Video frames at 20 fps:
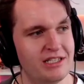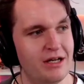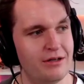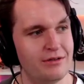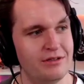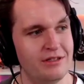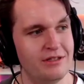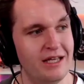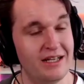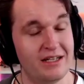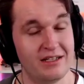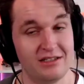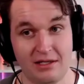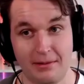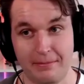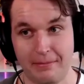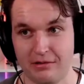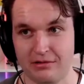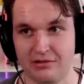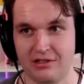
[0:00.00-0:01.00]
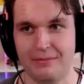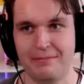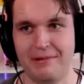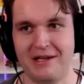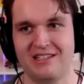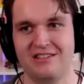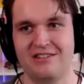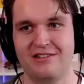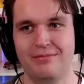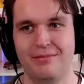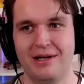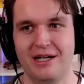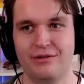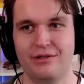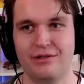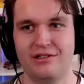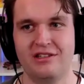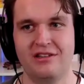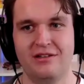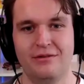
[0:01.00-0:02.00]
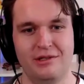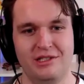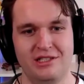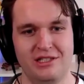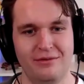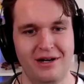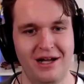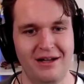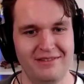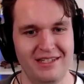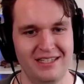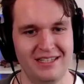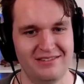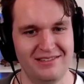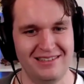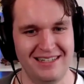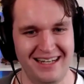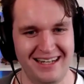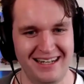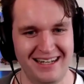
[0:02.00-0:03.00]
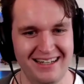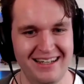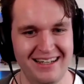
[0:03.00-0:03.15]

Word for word: out today because I posted a picture of my crystal, which arrived yesterday.